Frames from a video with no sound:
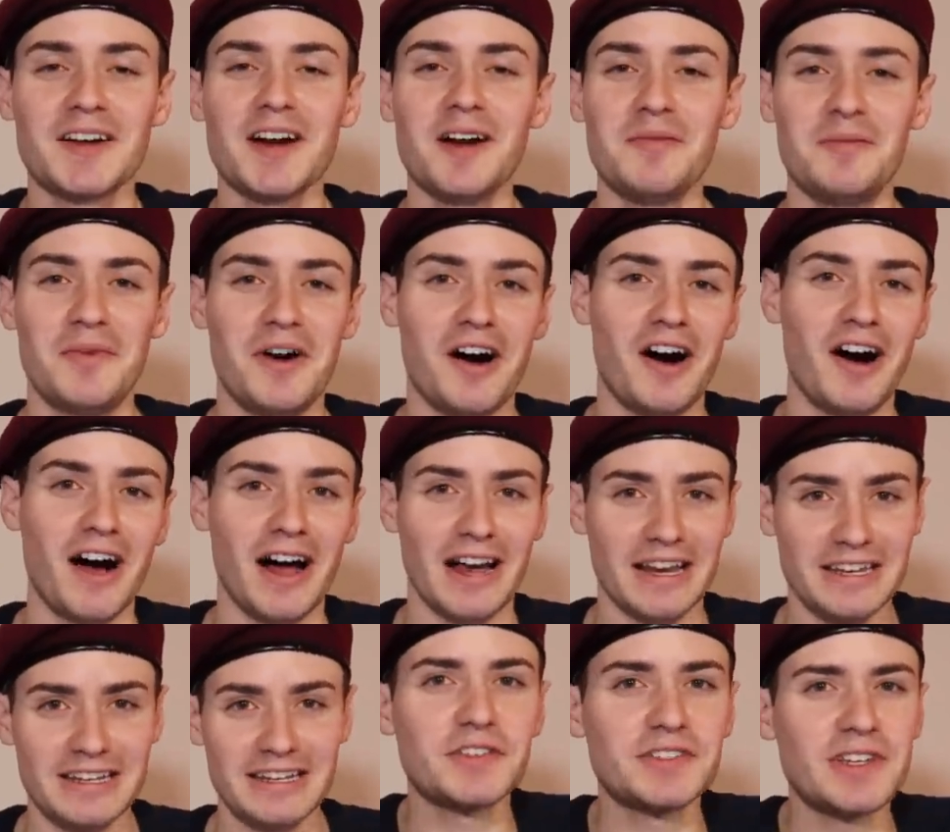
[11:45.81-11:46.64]
Come
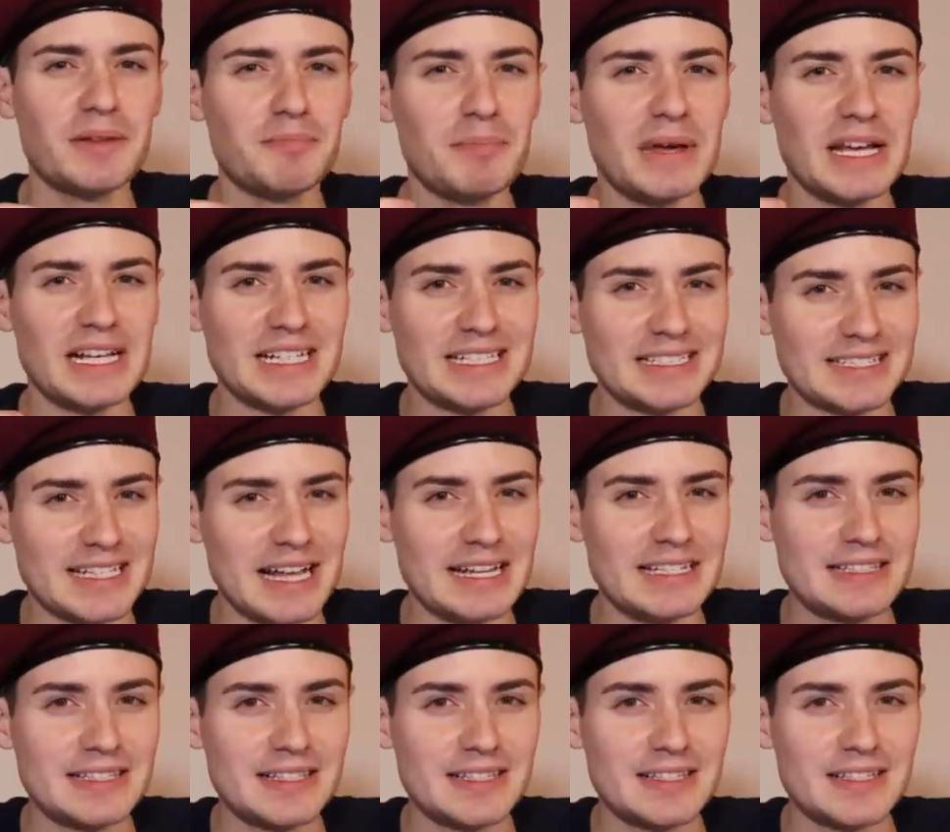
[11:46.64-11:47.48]
on. Doesn't it make
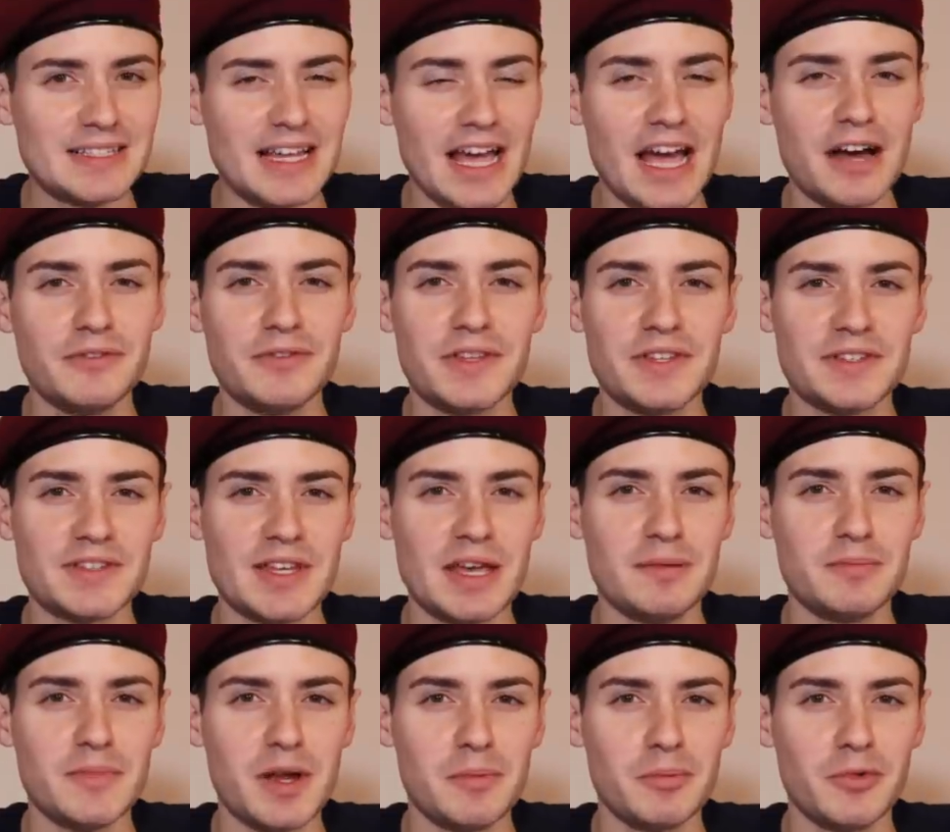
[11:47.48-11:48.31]
sense to have the
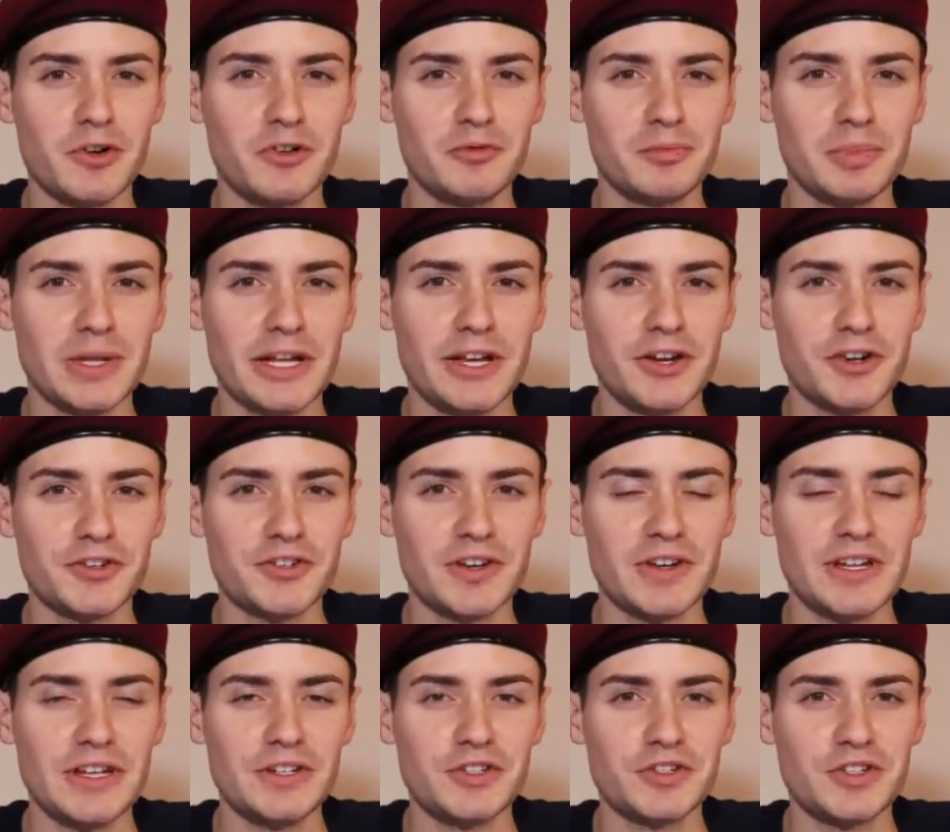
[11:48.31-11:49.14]
same number of
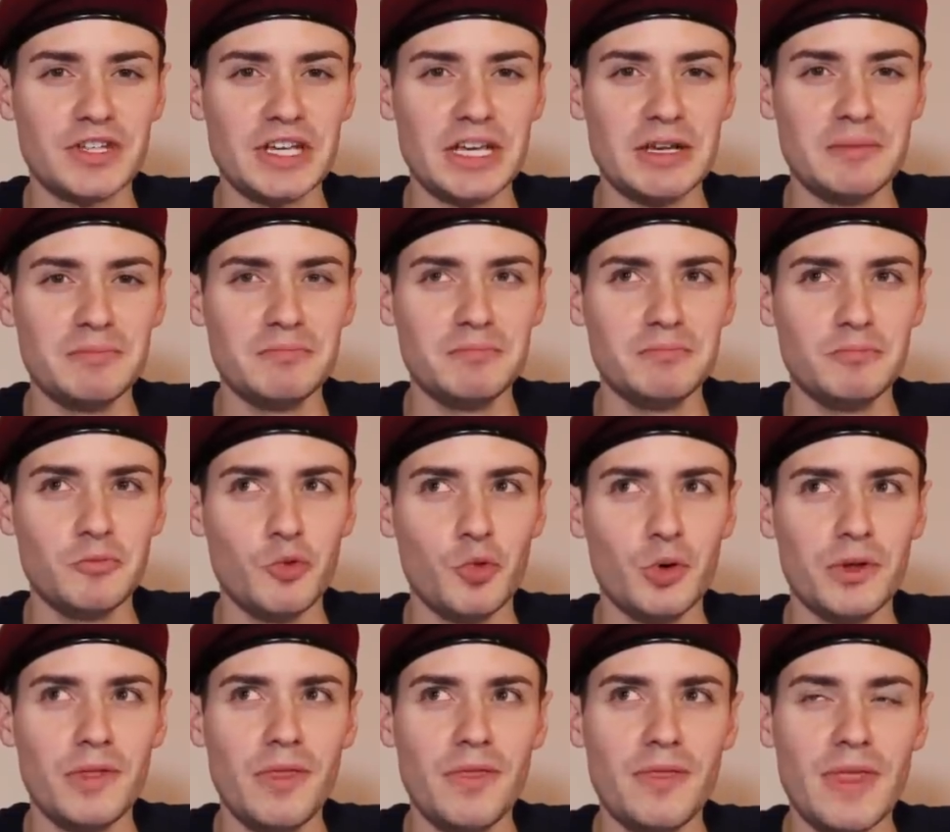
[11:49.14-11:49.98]
players on each team?
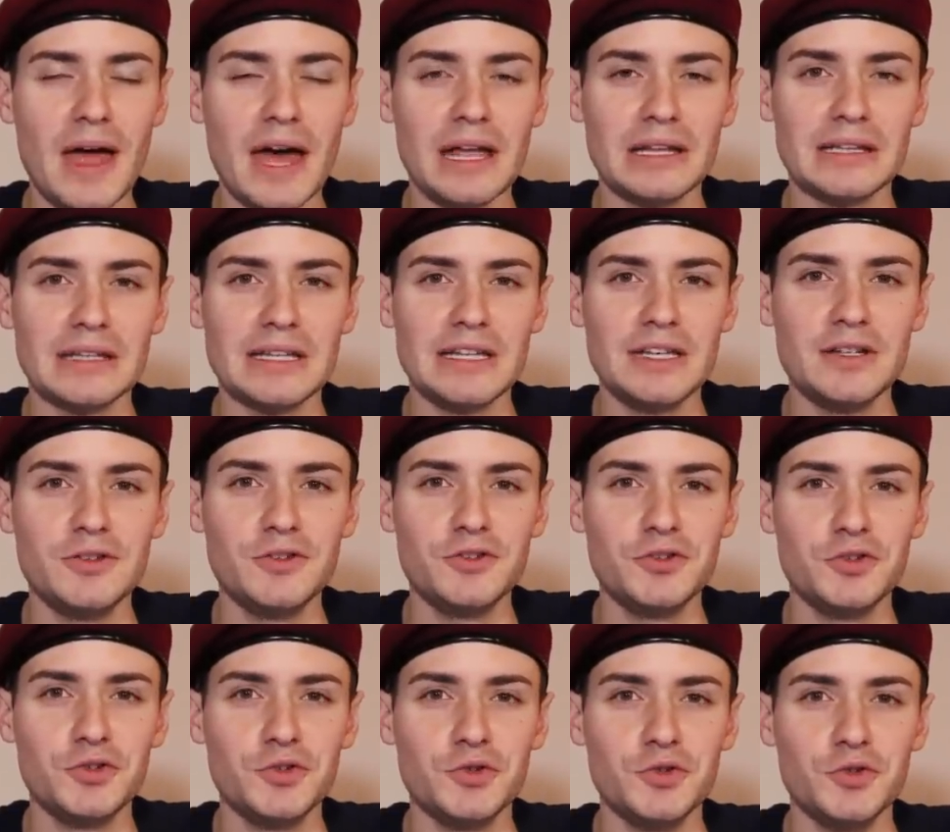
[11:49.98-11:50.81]
Wouldn't that
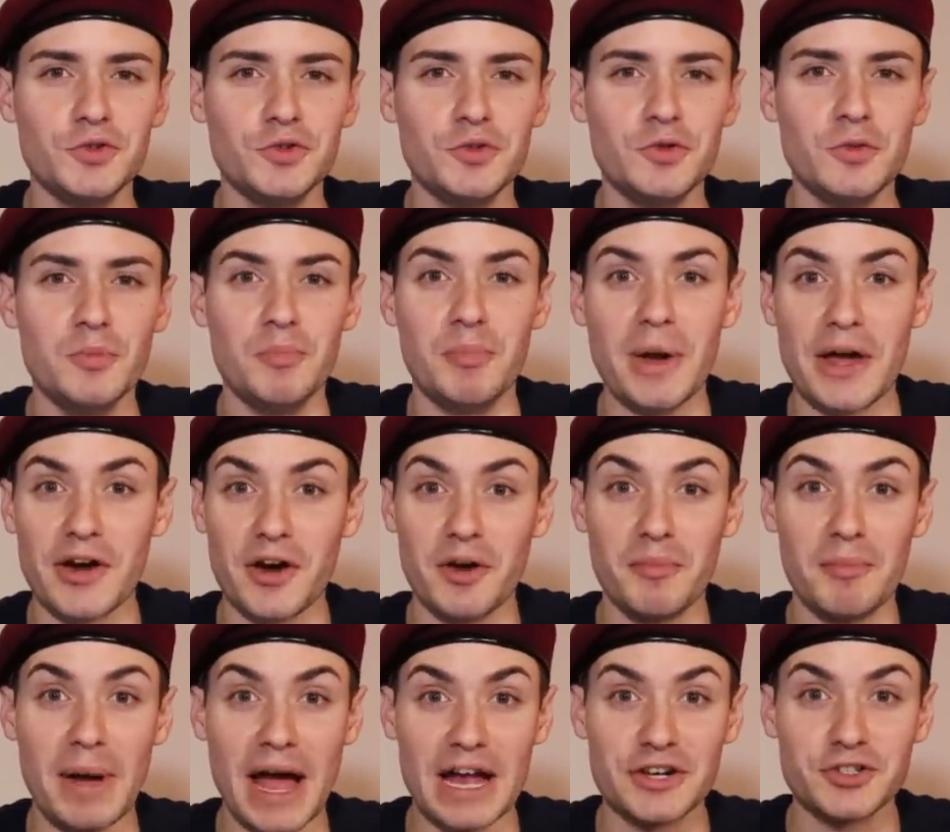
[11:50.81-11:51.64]
lead to
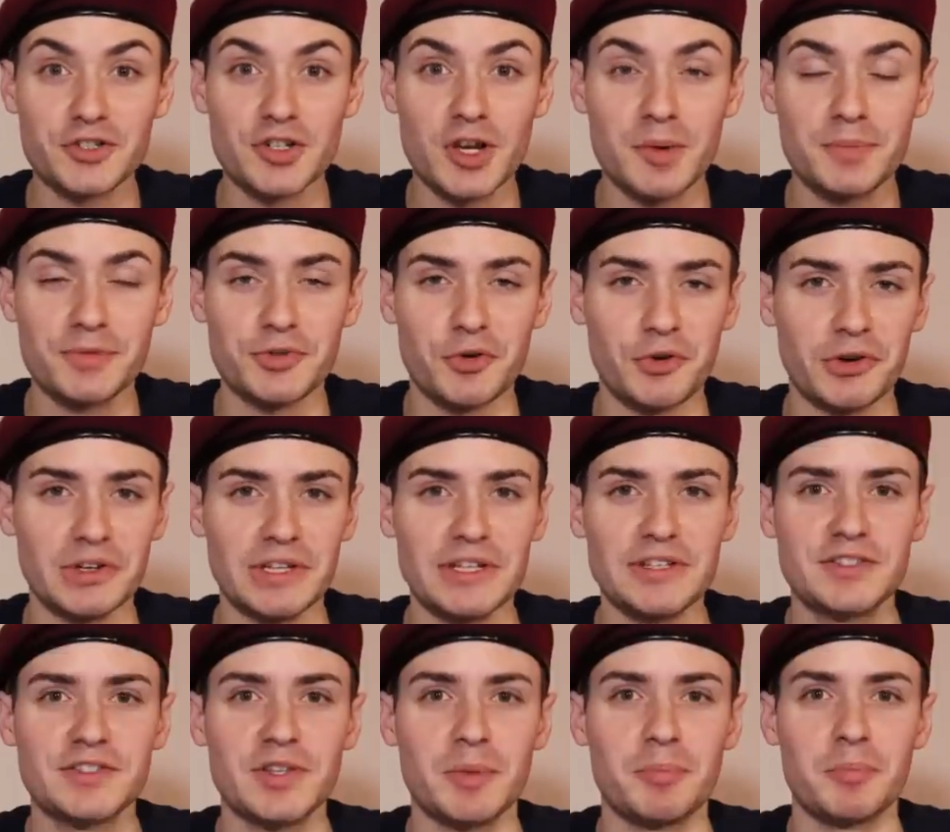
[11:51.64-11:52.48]
better matchups or at
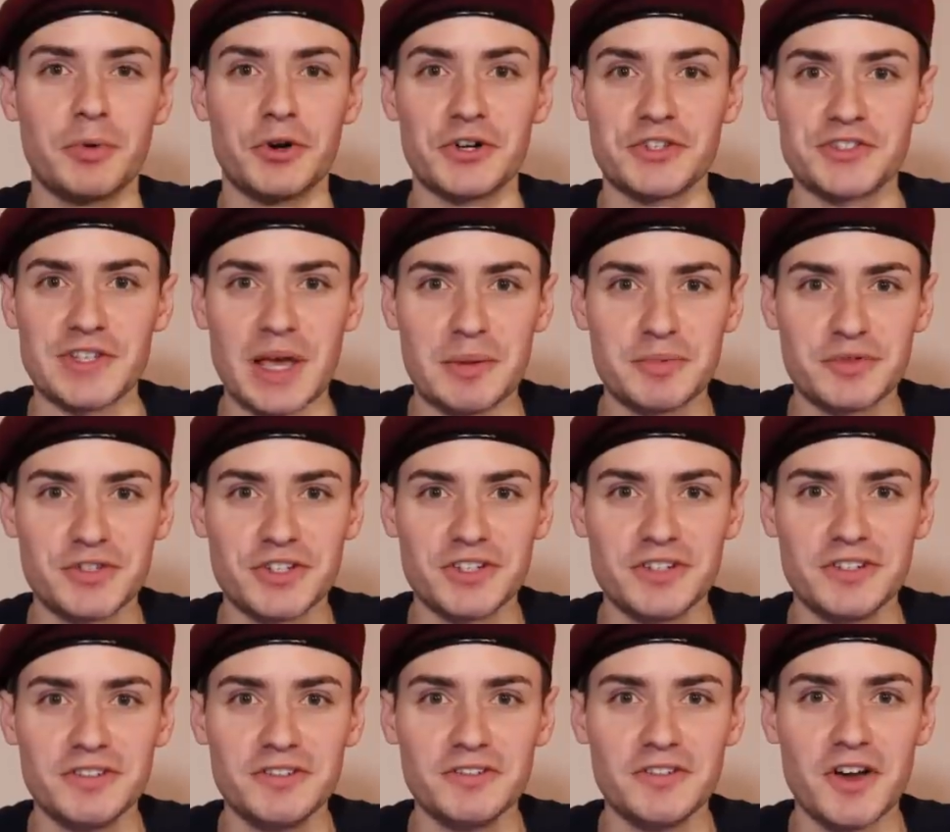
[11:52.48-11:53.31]
least the
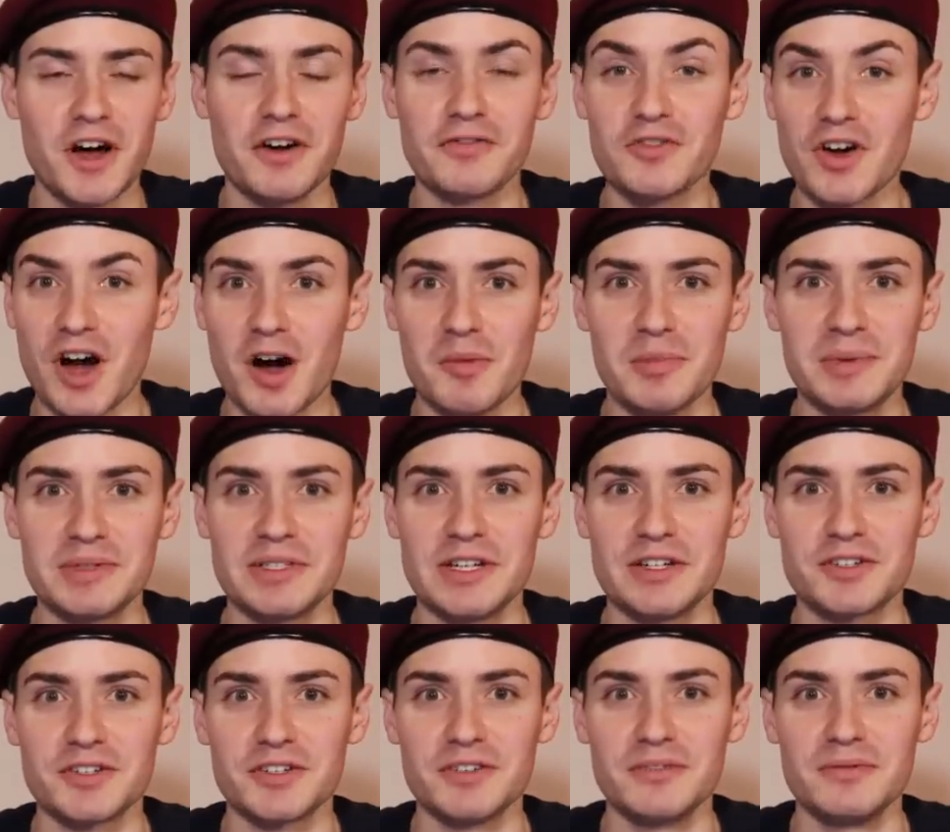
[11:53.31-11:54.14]
perception of
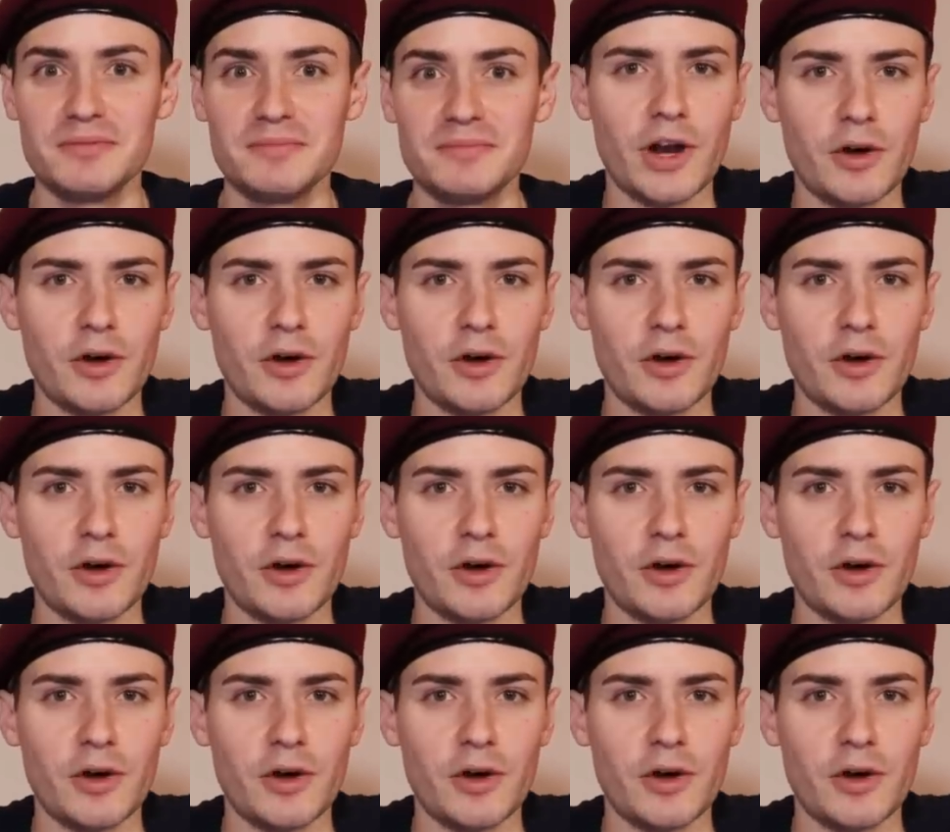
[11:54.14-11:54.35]
competition?